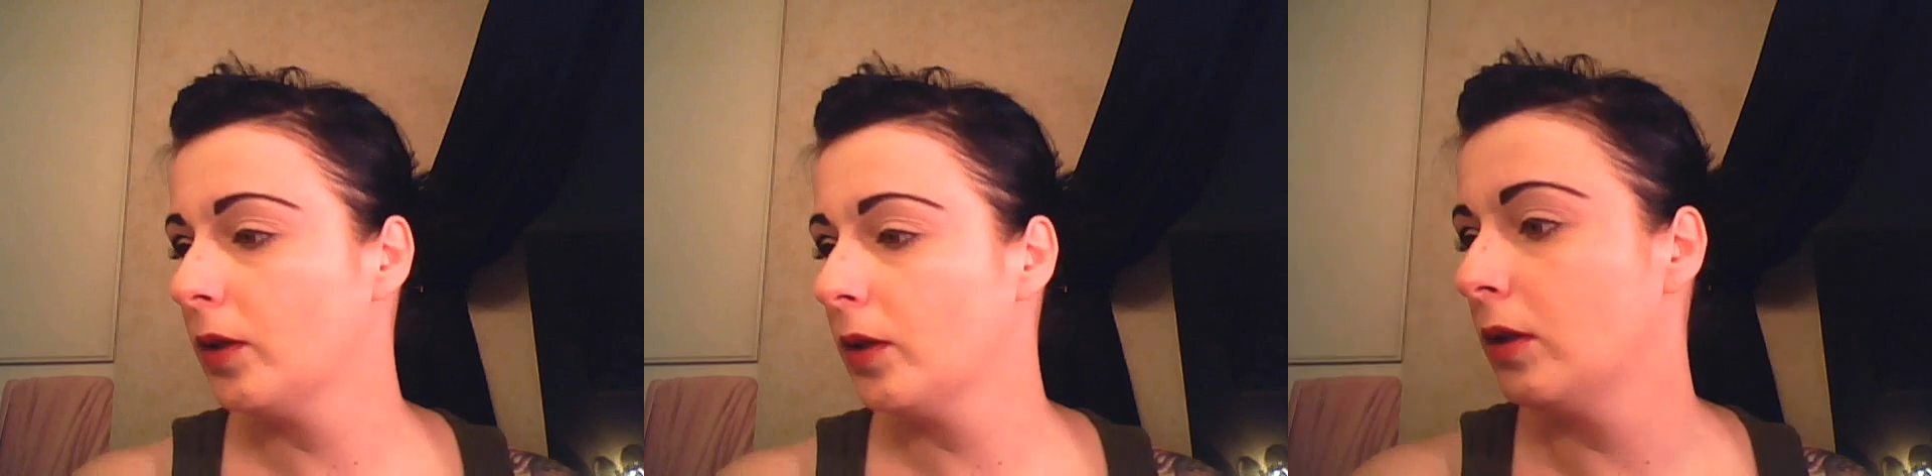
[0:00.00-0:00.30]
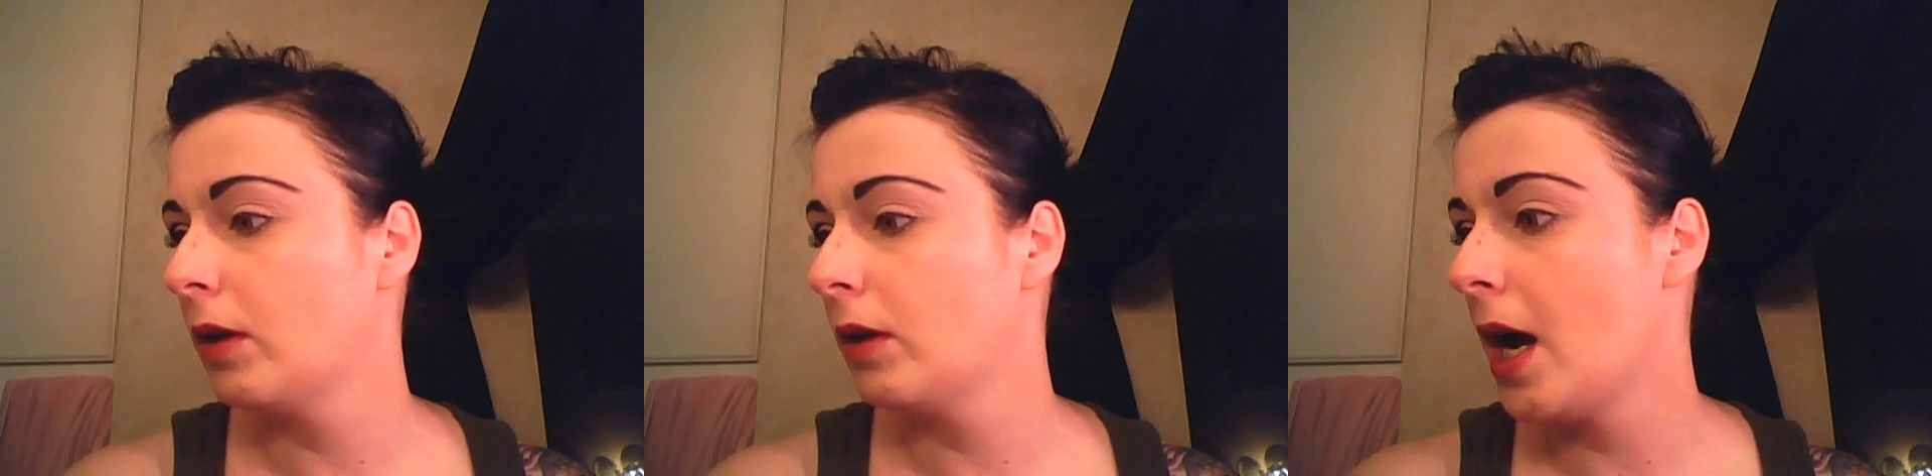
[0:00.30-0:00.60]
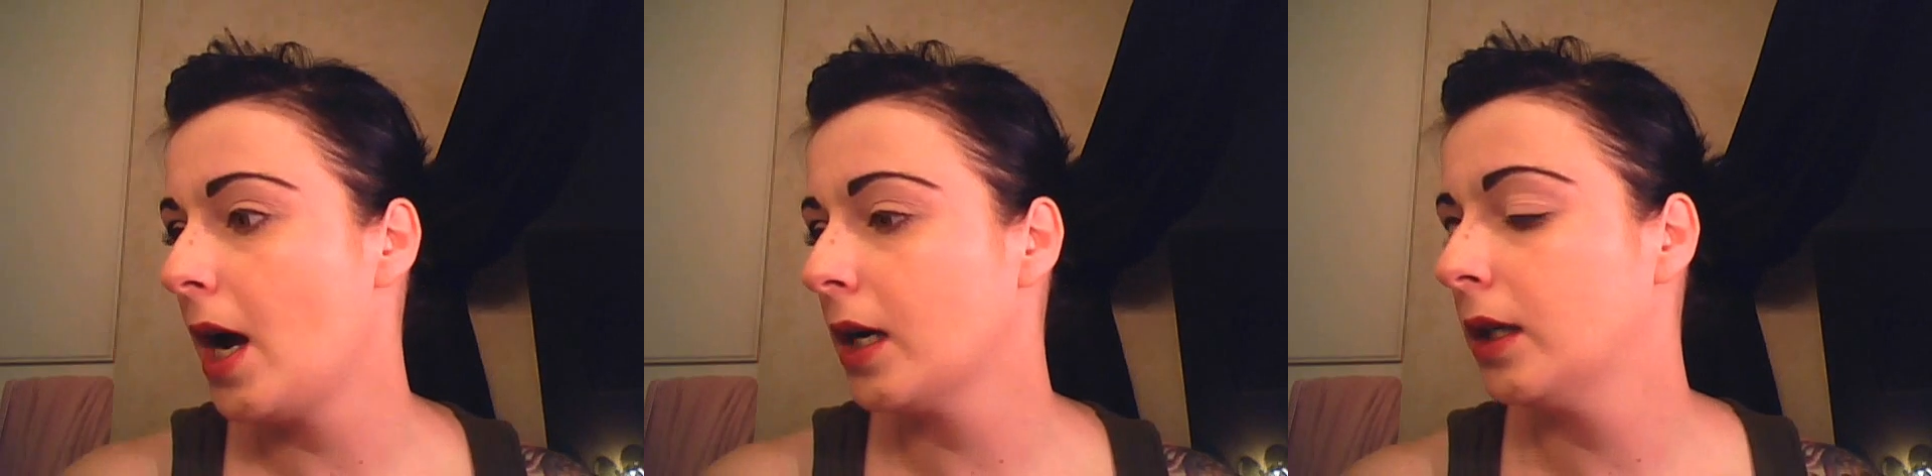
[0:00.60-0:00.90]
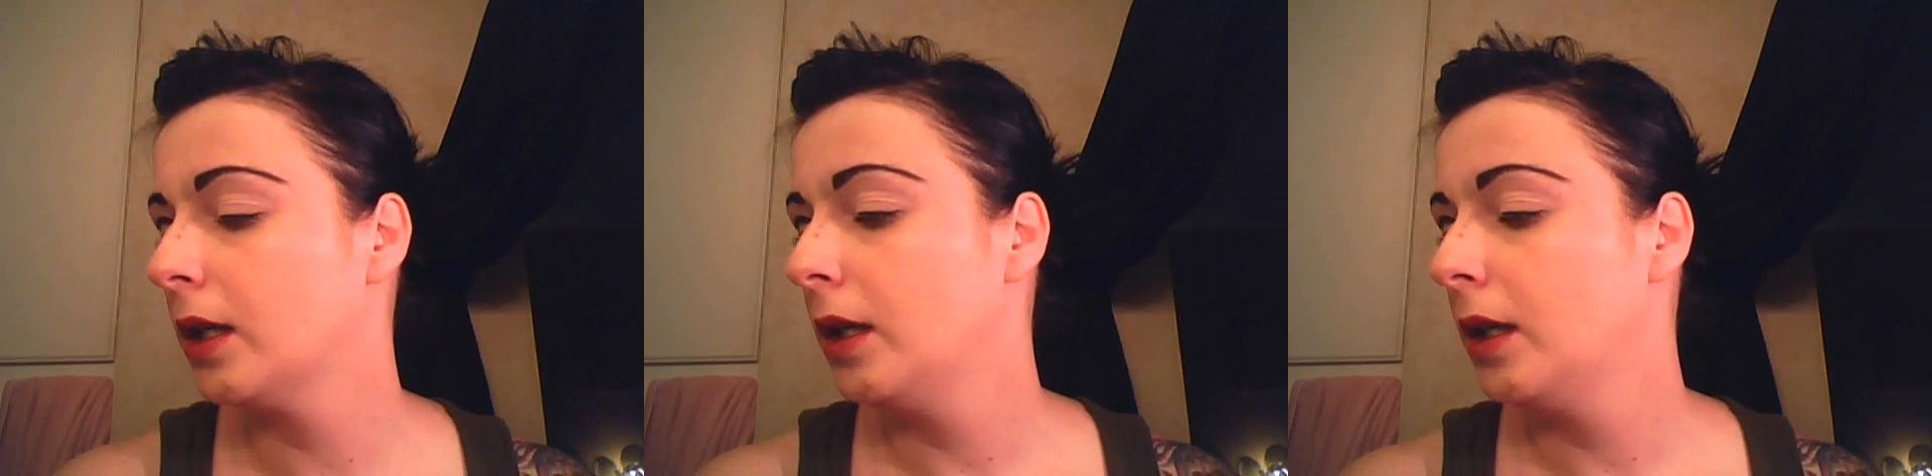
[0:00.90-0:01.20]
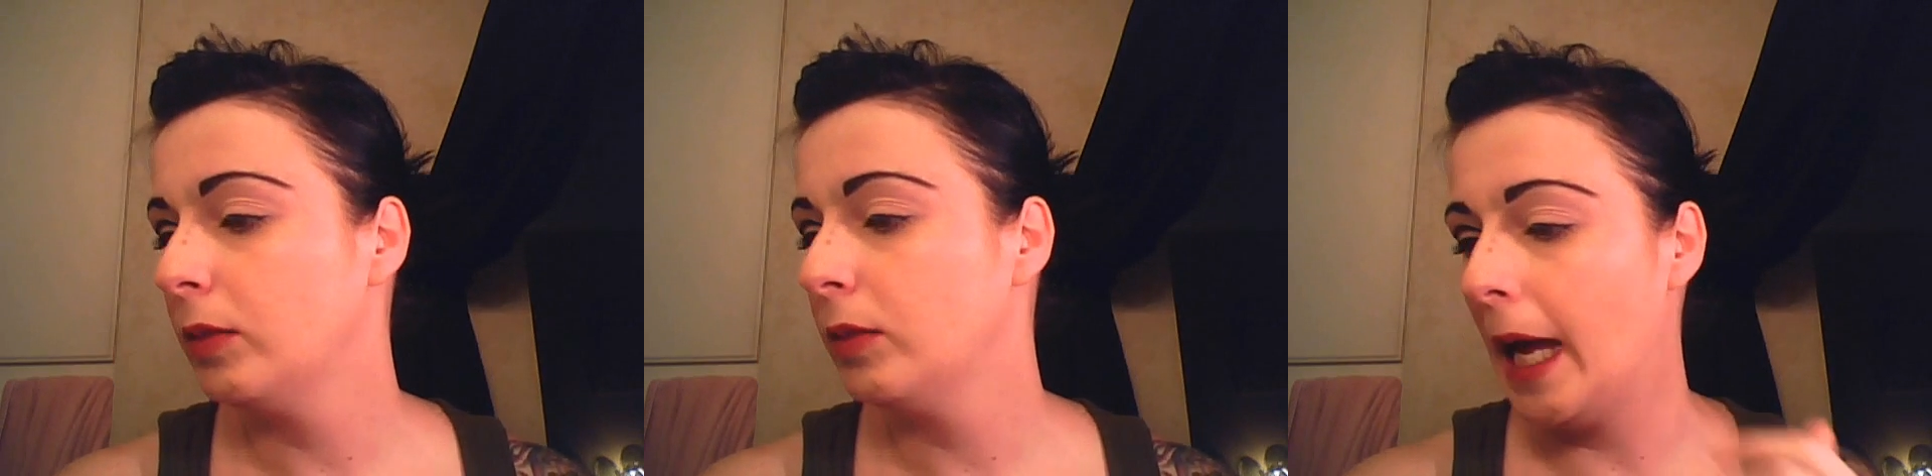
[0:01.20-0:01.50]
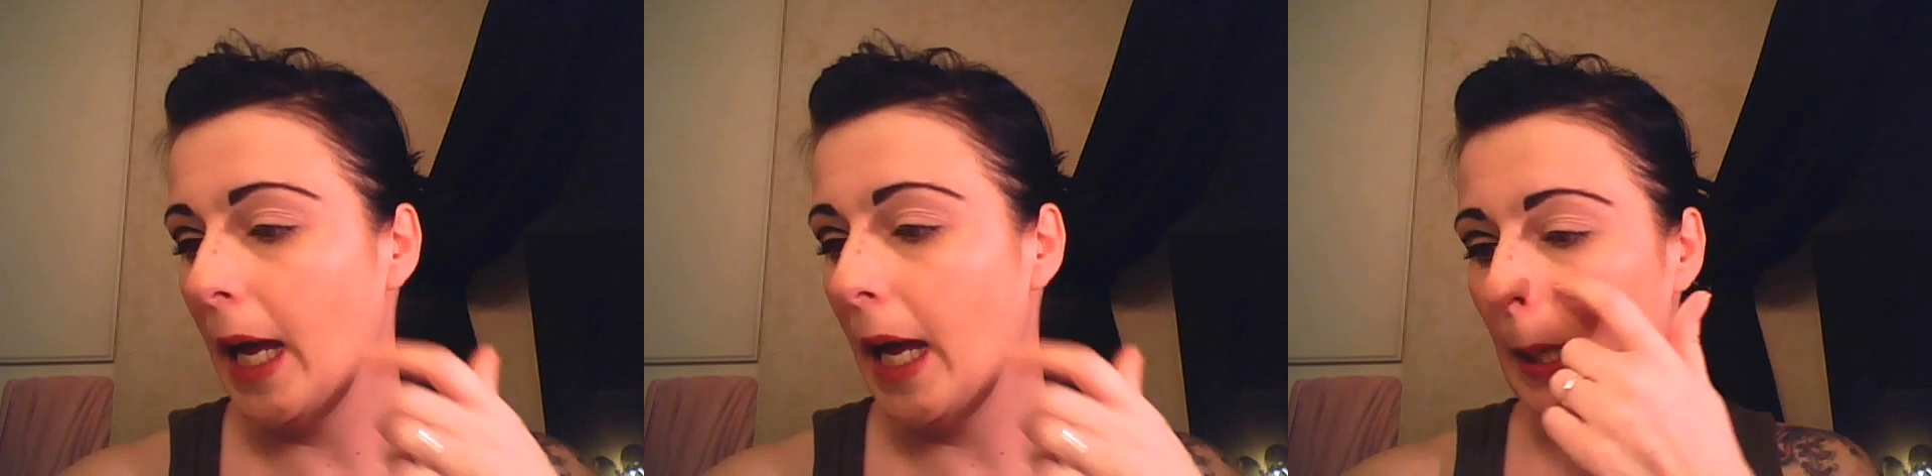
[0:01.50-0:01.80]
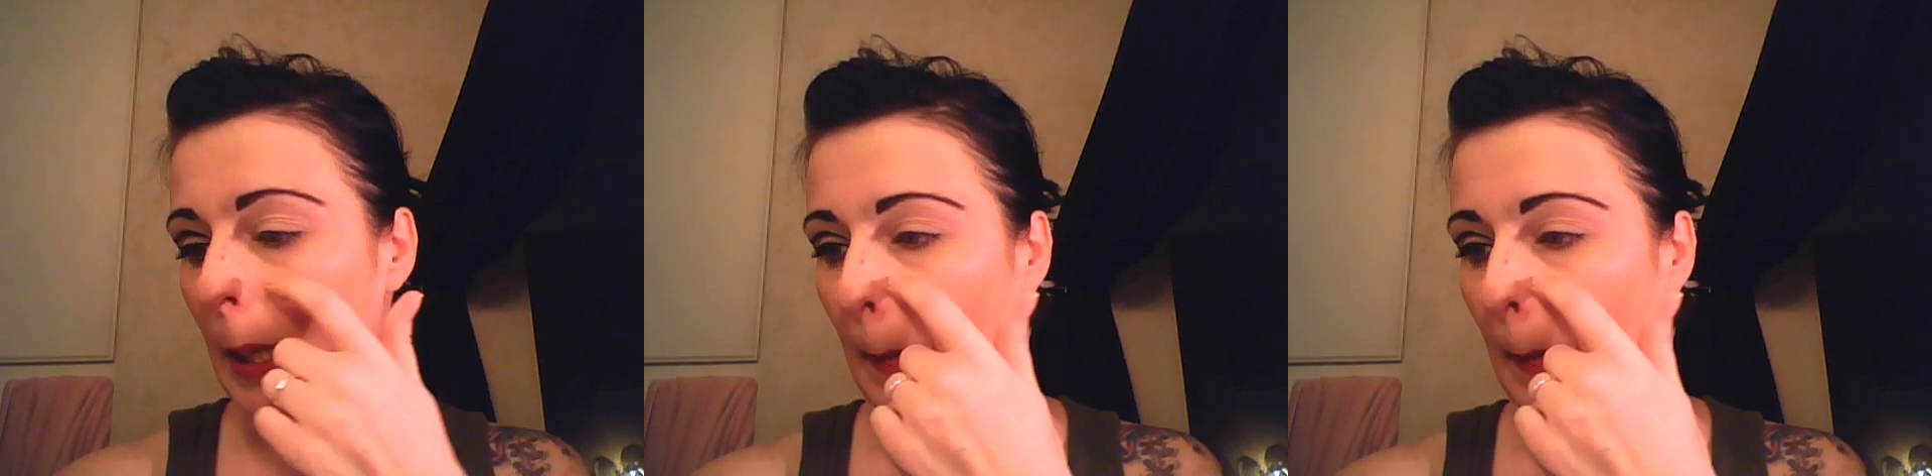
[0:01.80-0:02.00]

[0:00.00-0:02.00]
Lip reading: Loreal Black,